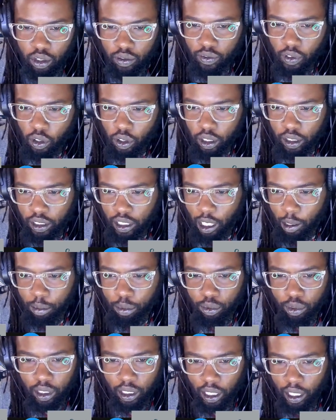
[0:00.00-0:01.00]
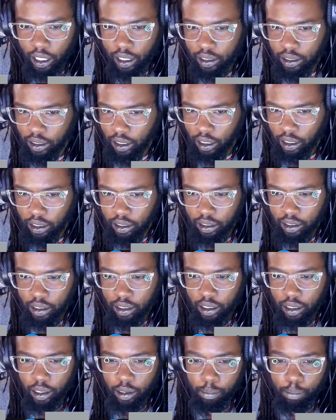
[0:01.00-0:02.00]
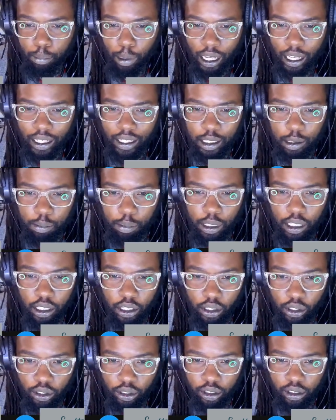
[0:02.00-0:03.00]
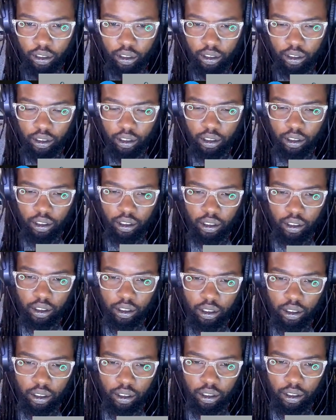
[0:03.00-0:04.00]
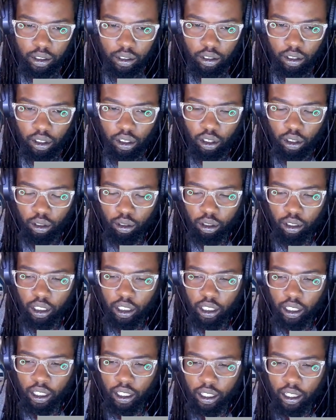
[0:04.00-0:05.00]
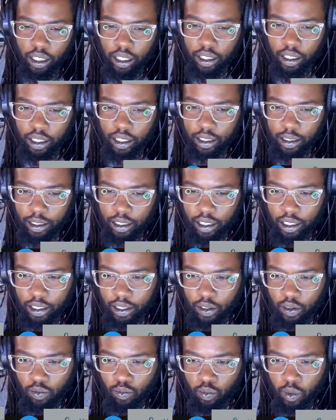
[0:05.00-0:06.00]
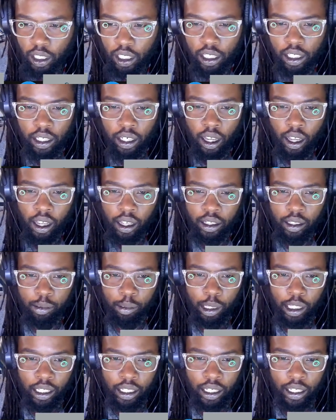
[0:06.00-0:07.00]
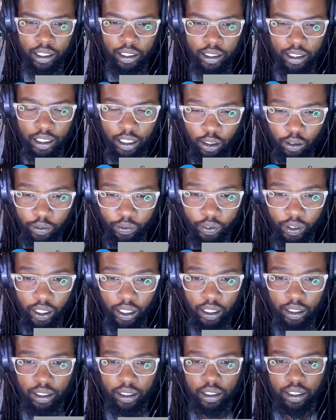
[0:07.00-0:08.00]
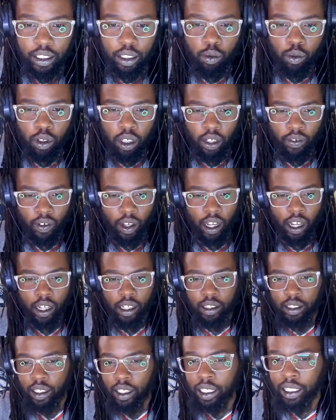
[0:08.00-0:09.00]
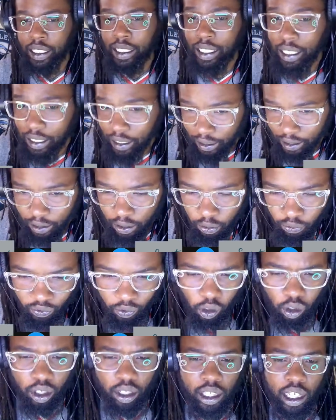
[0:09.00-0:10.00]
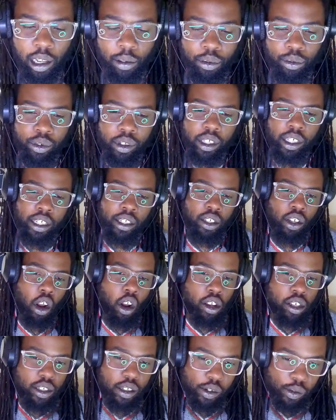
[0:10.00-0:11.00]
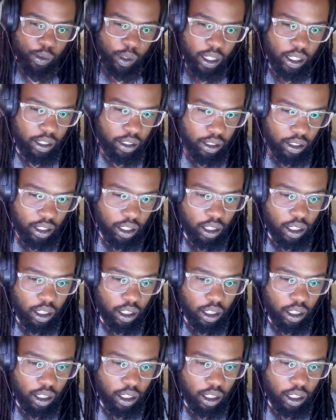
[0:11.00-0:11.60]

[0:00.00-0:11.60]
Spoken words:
was voted top three last night by his peers. You know, it's really an honor, man, as an Eagle fan to see one of ours again voted top three. Yes, Carson Wentz